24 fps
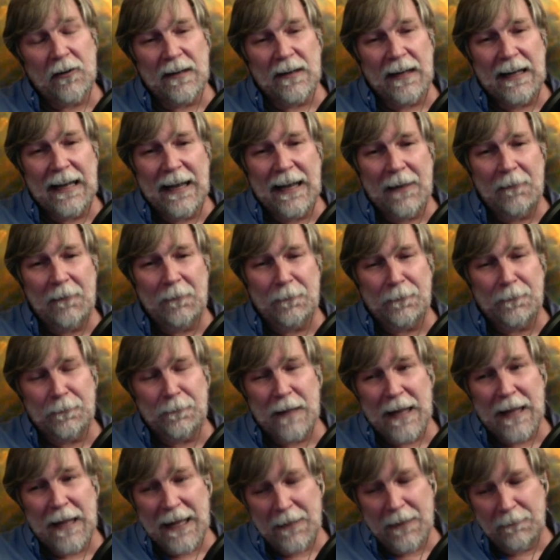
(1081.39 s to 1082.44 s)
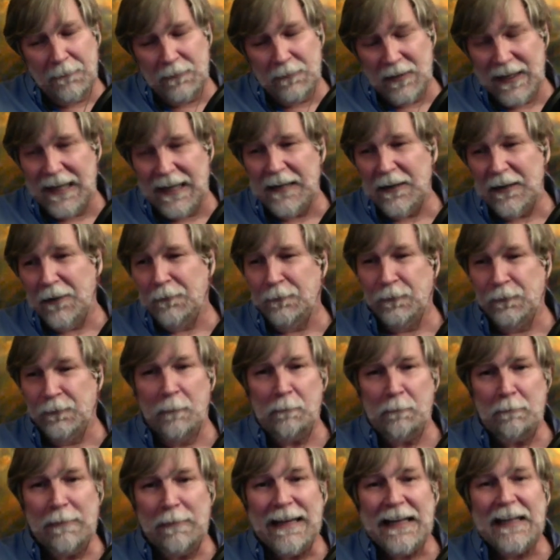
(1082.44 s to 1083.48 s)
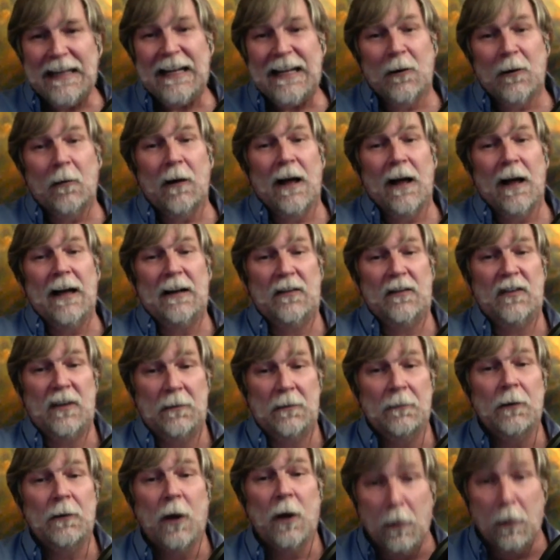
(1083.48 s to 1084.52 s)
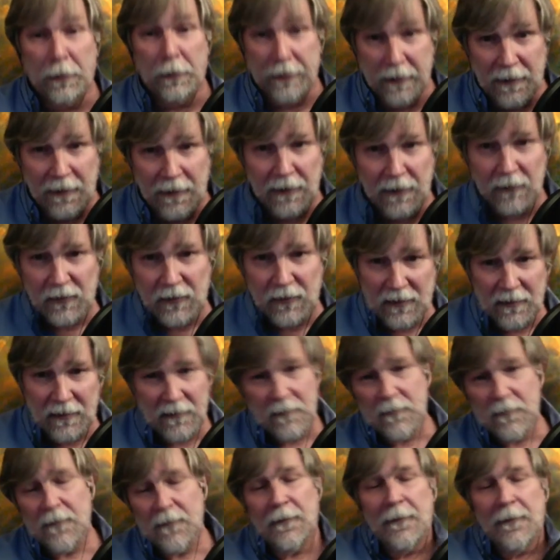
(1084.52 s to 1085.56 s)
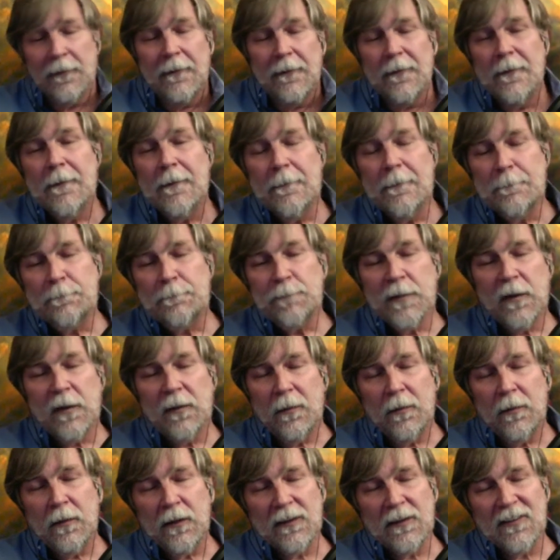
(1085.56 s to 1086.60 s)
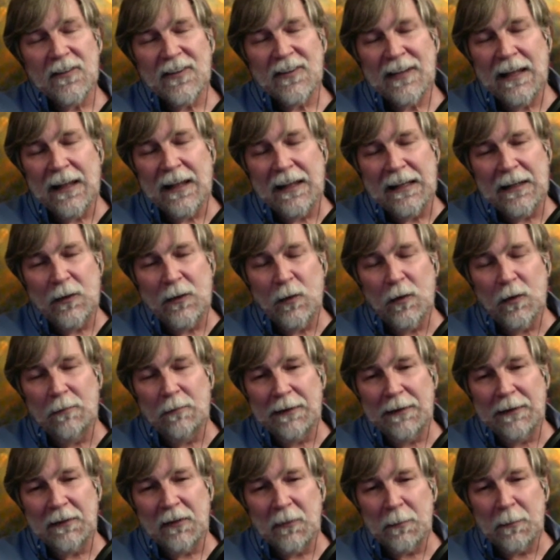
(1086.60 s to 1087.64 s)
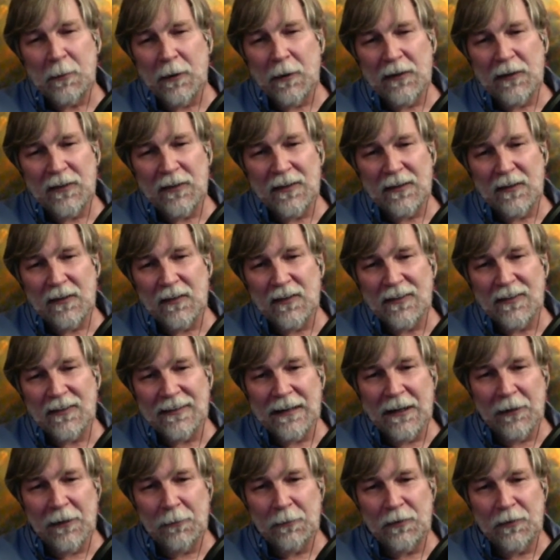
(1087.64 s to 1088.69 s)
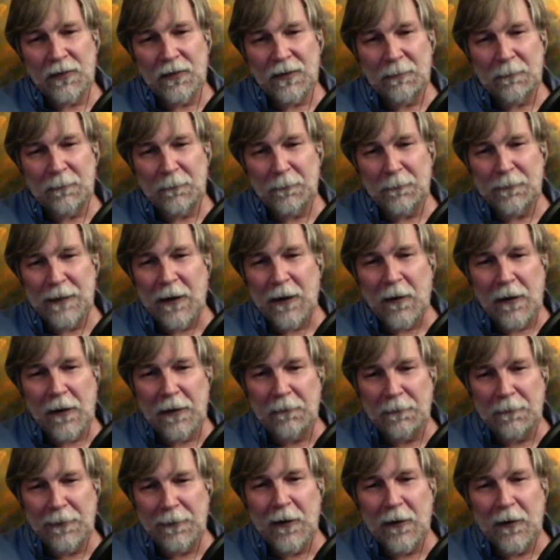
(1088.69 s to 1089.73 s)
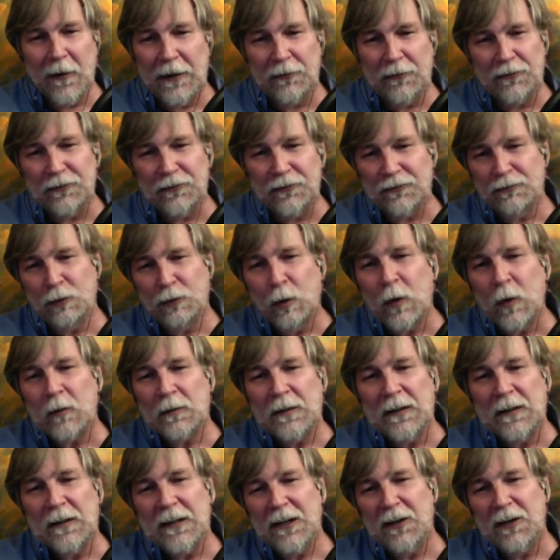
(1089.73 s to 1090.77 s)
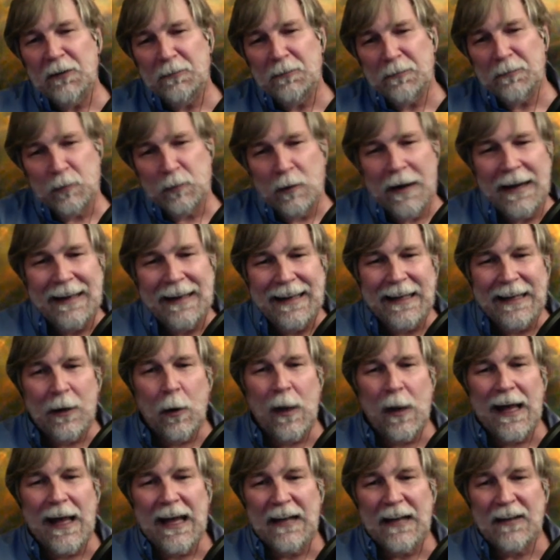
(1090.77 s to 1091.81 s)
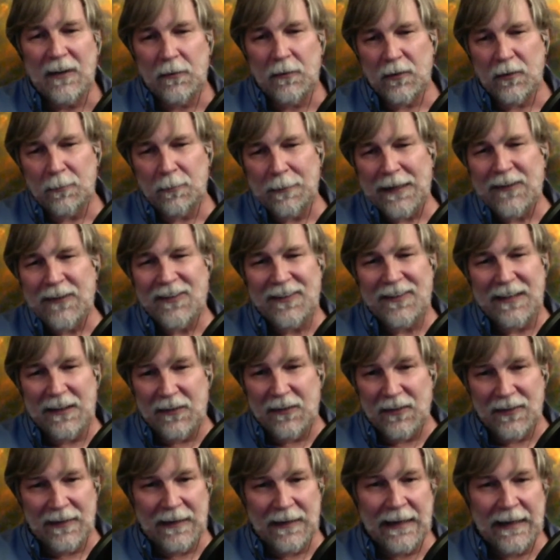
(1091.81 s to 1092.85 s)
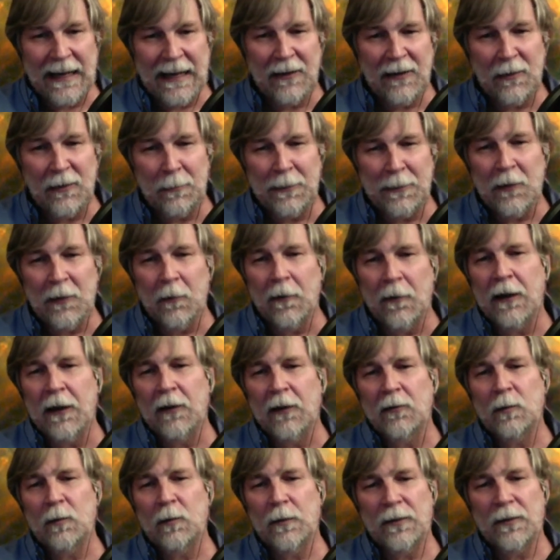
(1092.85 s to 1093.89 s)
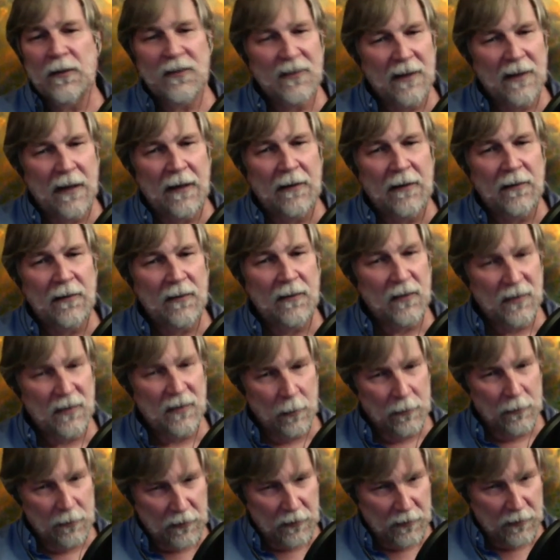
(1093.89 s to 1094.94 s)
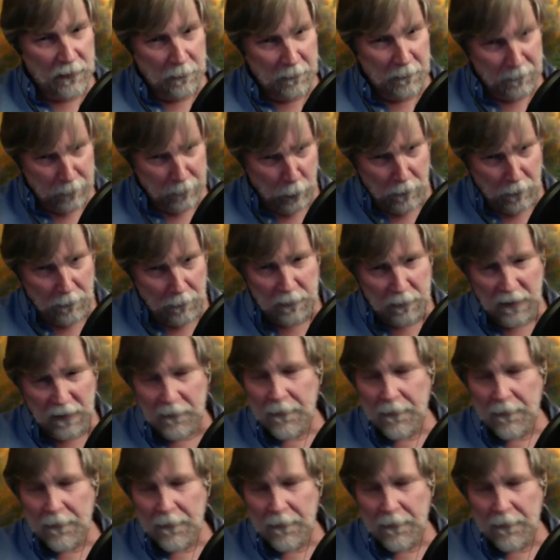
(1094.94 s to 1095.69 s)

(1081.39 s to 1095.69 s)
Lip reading: have data from meteorites of all things that tell you about the presence of some very, very short-lived radioactive species that had to be around when the sun and the solar system formed.